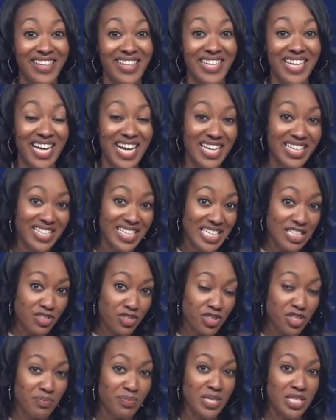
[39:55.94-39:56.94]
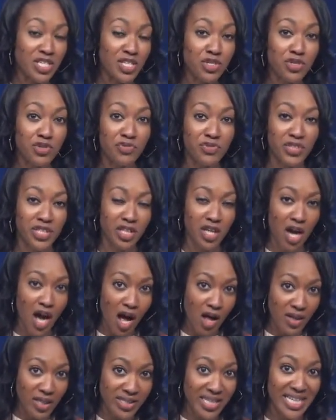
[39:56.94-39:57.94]
God needs you to be you for the
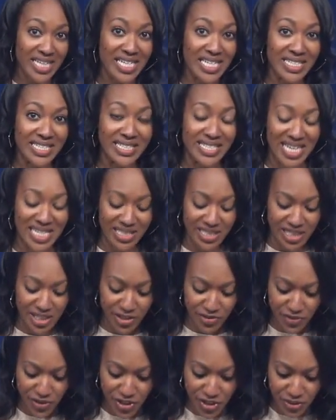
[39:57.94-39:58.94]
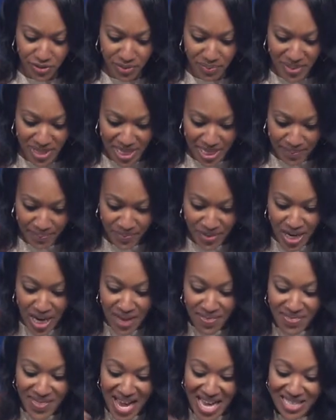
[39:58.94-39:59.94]
calling that He has destined for you to be.
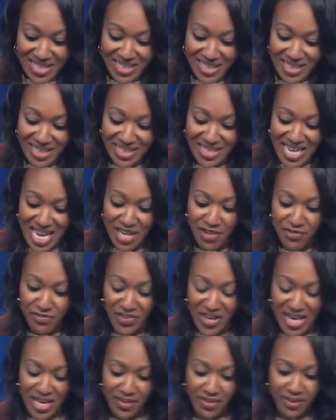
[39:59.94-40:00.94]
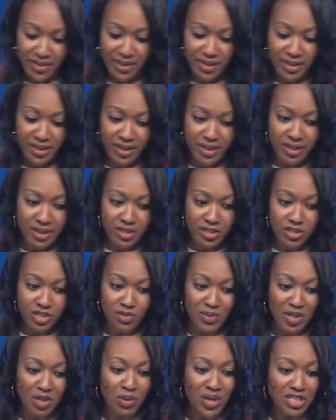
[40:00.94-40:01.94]
That's going to take faith. So,
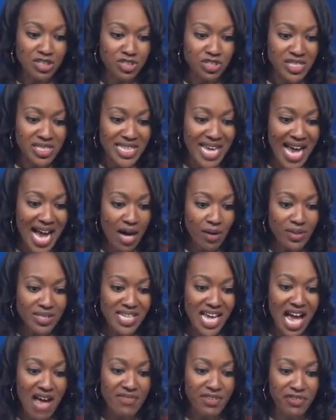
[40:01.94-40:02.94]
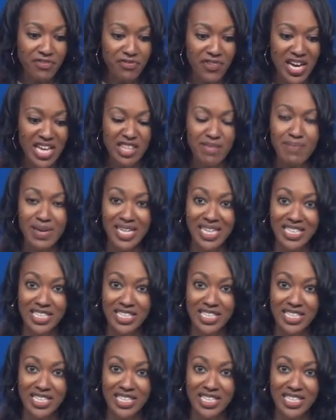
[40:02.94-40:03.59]
my question is how does having faith make a